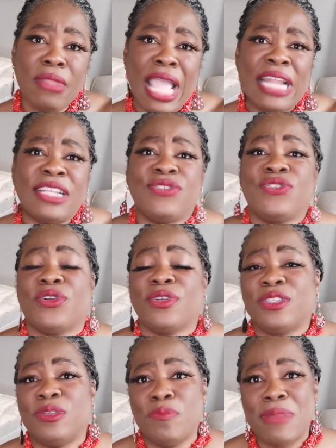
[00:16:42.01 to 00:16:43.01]
and it
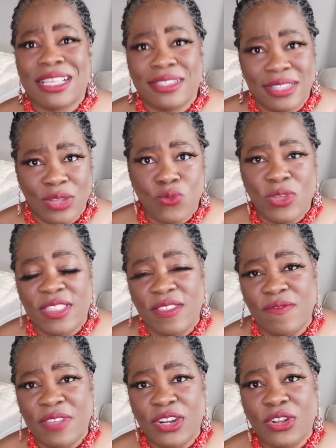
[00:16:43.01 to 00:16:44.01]
starts mixing with the
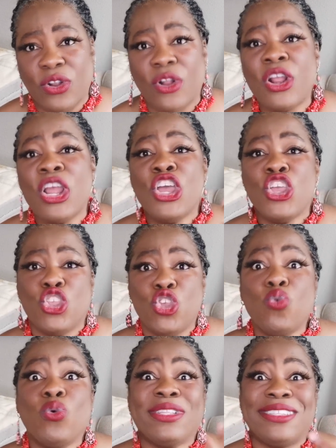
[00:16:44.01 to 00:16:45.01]
vinegar,
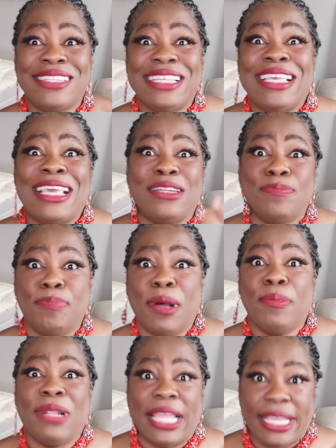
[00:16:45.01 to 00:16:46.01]
you will see it
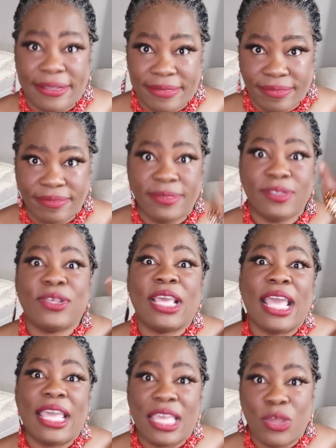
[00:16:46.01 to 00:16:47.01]
bubbling,
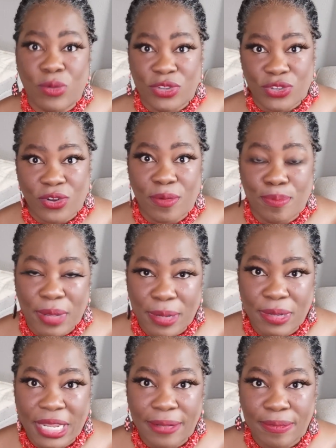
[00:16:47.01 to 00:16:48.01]
okay? It will start
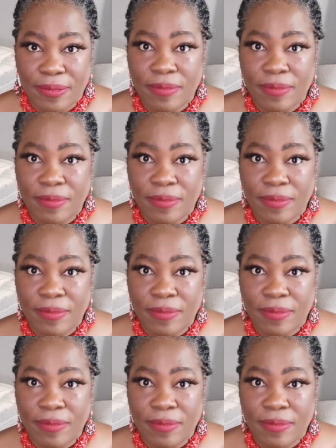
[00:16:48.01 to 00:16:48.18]
bubbling.